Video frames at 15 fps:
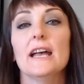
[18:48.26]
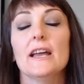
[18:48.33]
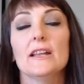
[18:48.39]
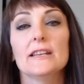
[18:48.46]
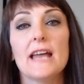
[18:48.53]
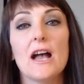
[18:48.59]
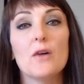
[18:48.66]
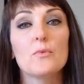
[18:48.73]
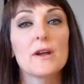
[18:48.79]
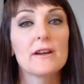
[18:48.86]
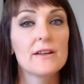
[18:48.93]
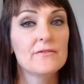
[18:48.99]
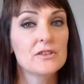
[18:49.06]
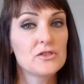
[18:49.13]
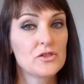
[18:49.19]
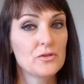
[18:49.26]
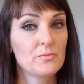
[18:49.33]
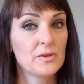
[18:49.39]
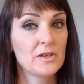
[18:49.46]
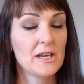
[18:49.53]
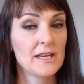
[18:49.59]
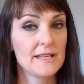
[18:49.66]
Now, wherever
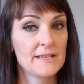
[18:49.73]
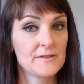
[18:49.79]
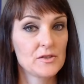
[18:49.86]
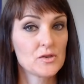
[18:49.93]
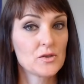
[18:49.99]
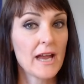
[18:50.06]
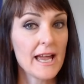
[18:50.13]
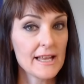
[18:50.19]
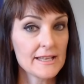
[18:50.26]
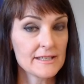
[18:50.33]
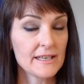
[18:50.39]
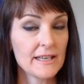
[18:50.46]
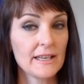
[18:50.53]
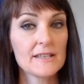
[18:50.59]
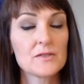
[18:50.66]
Jupiter is transiting